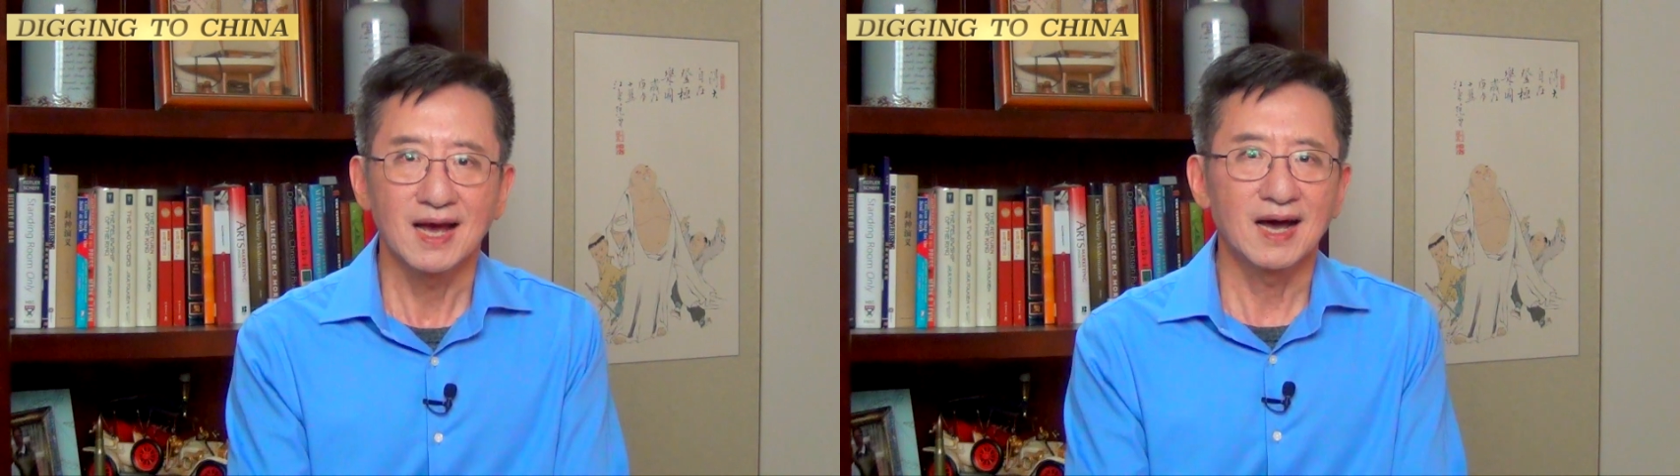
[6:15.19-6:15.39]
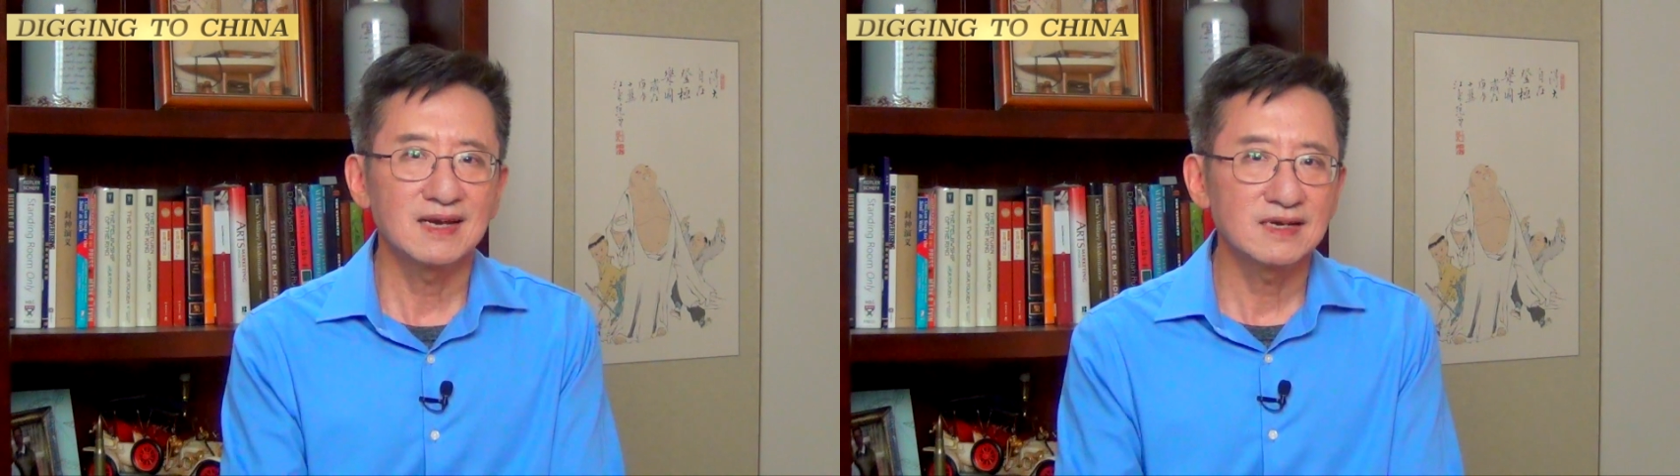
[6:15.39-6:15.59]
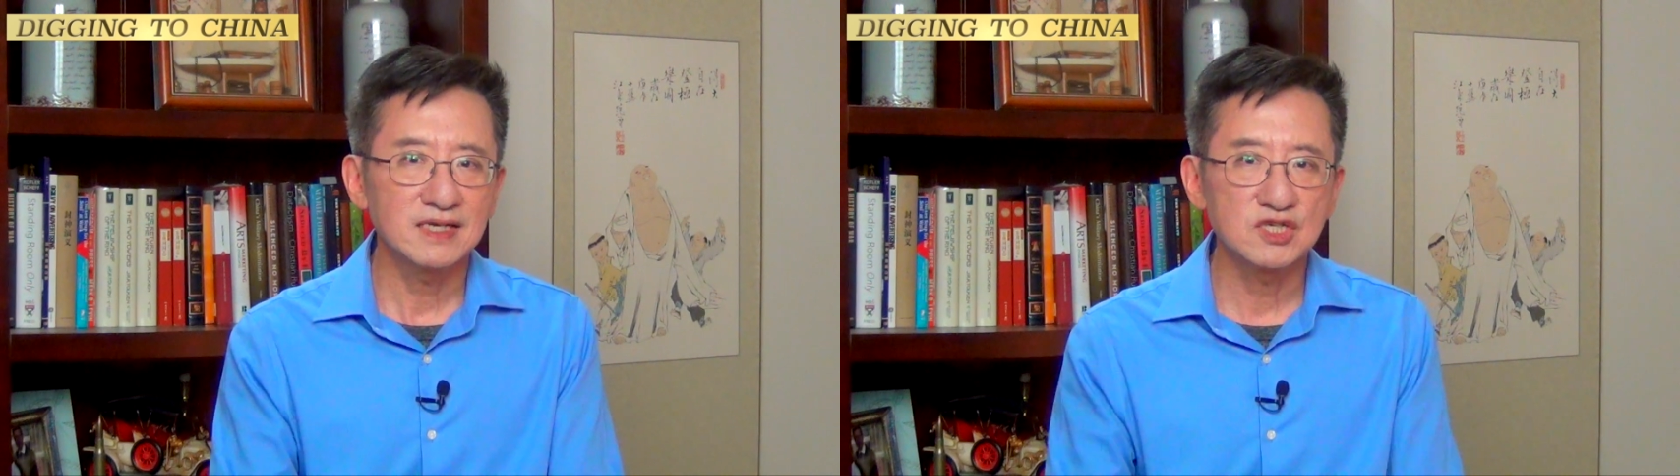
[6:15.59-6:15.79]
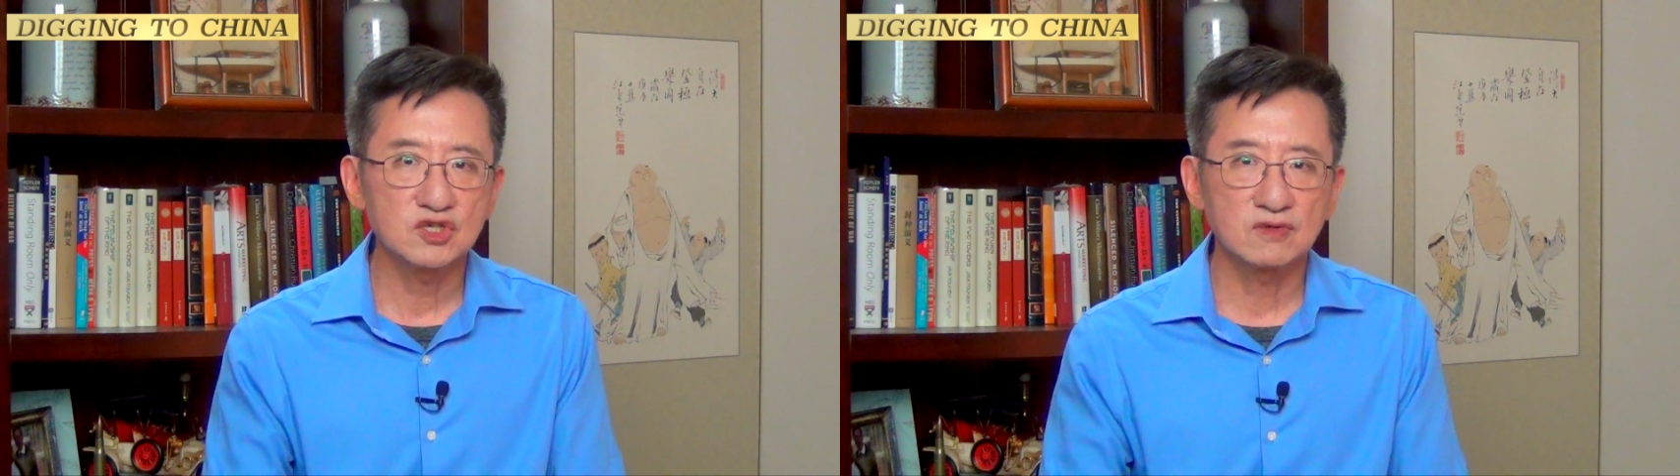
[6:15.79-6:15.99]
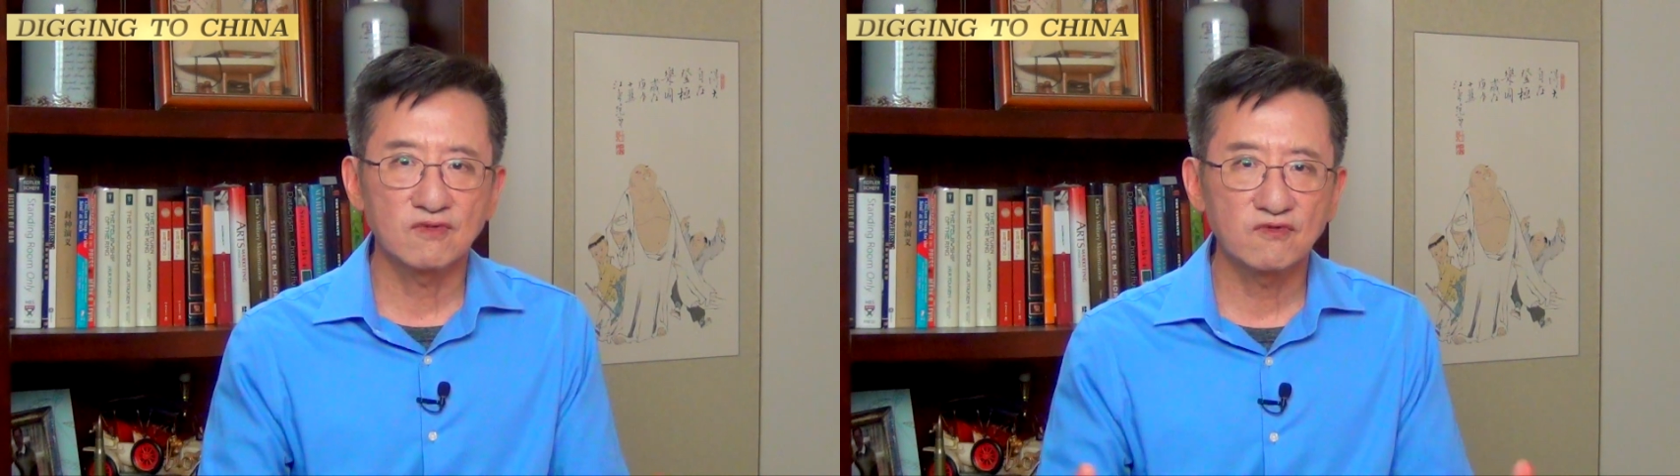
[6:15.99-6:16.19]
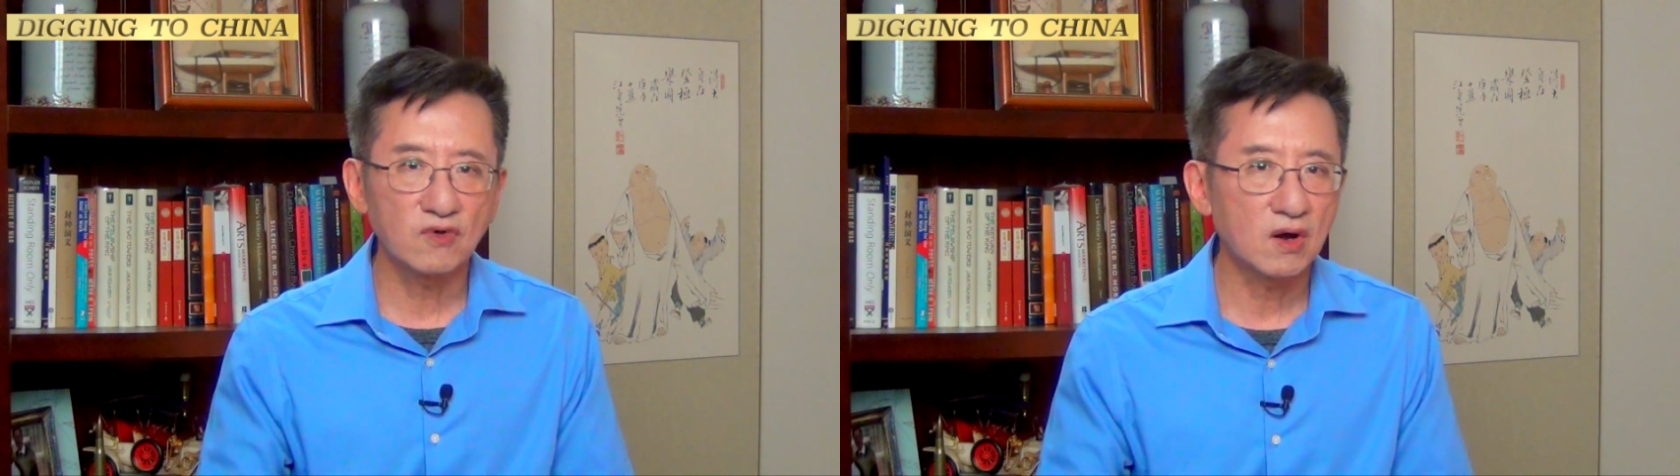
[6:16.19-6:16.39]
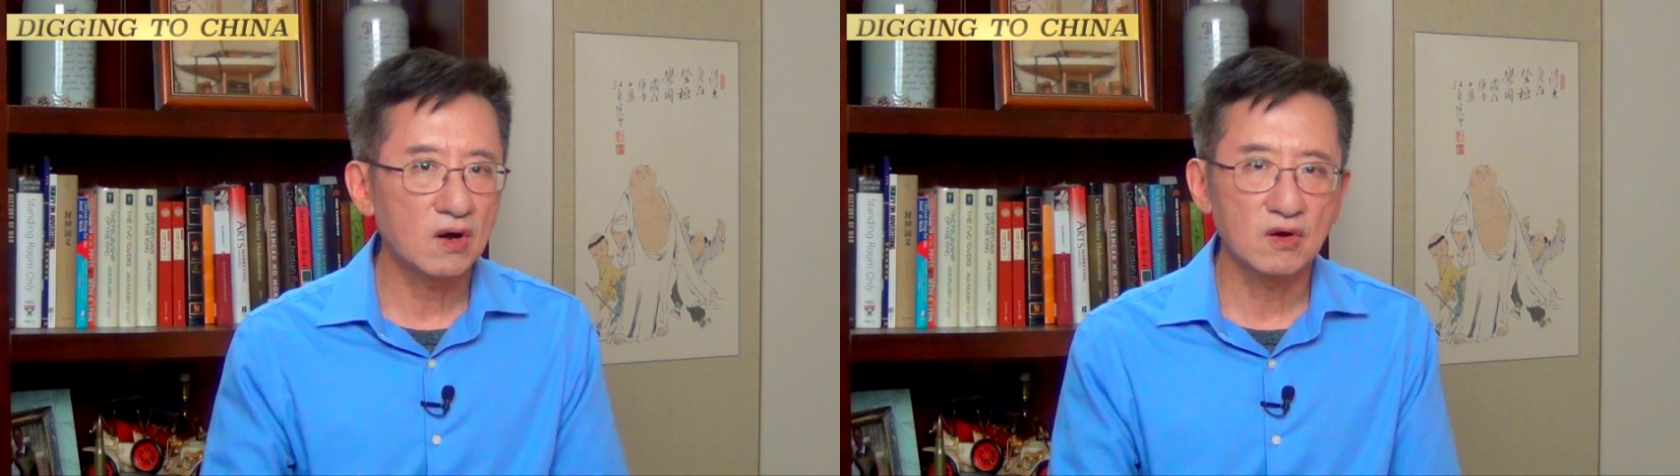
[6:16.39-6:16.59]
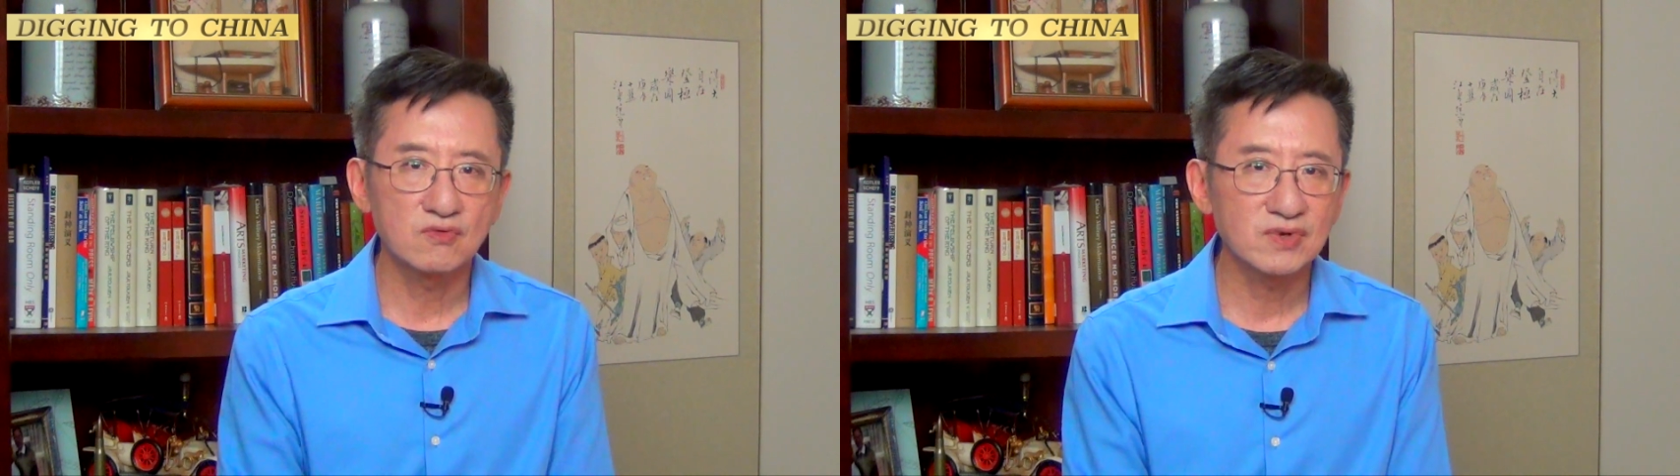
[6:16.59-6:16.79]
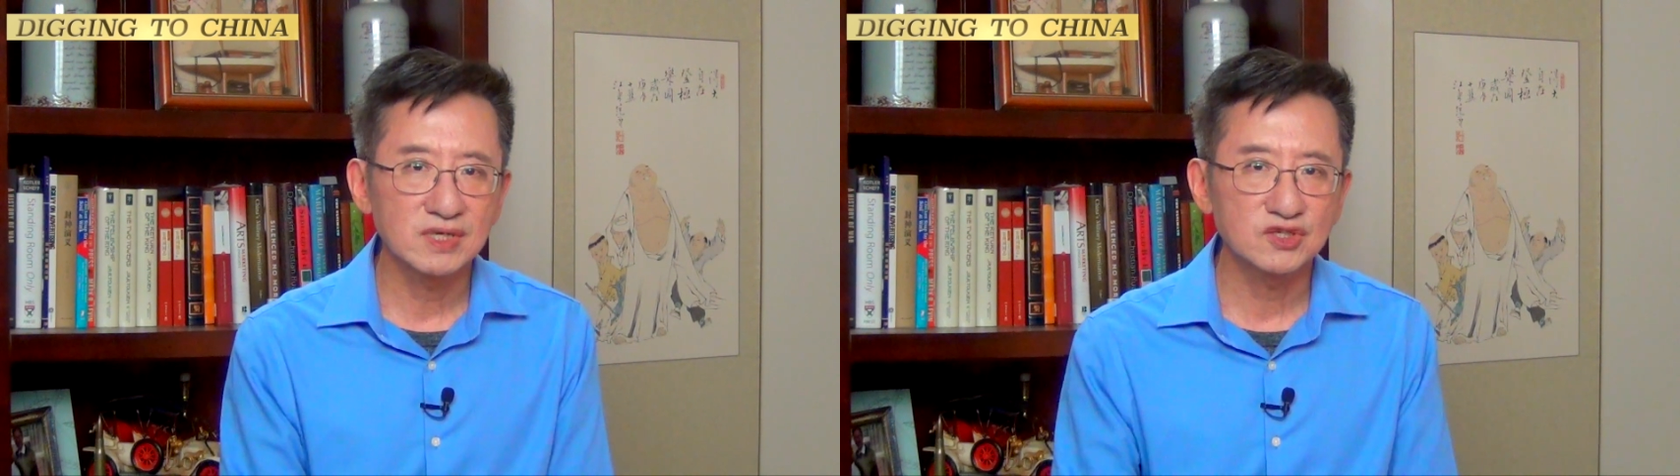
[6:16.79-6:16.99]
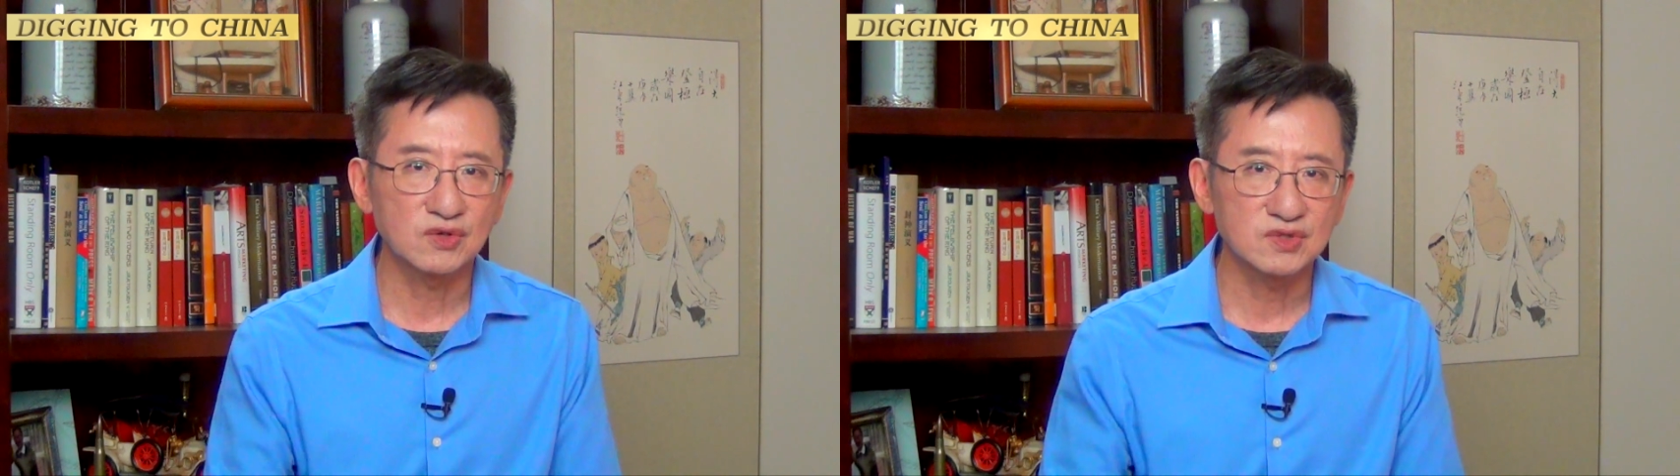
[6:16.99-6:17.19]
unleashed
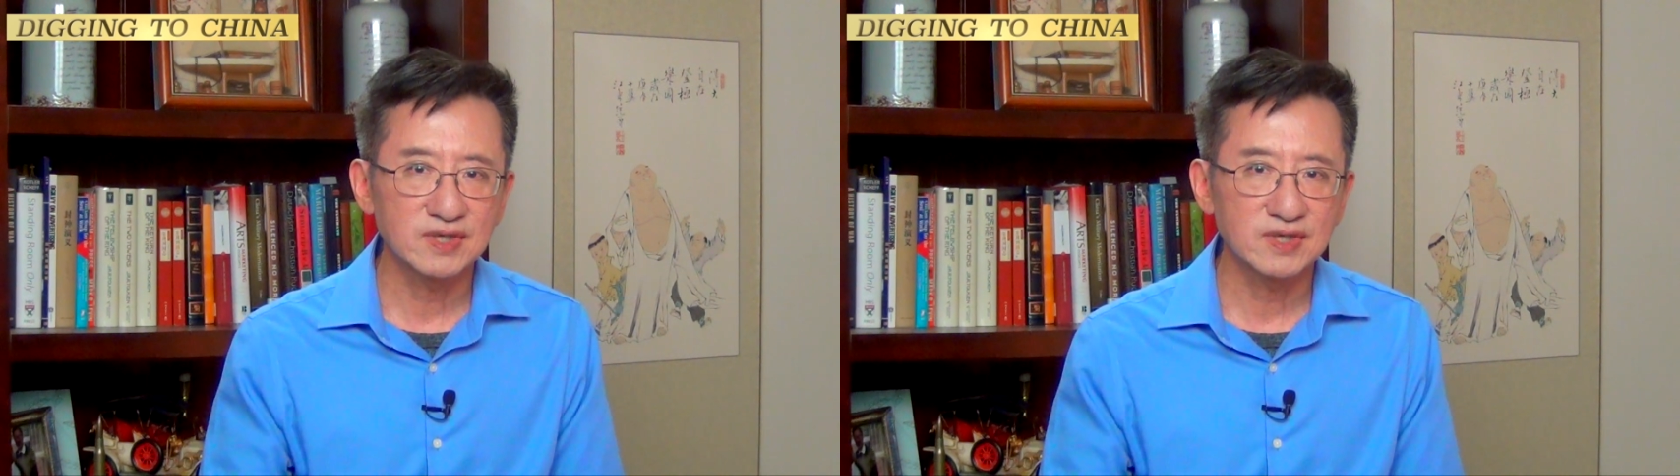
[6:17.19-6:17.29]
far-reaching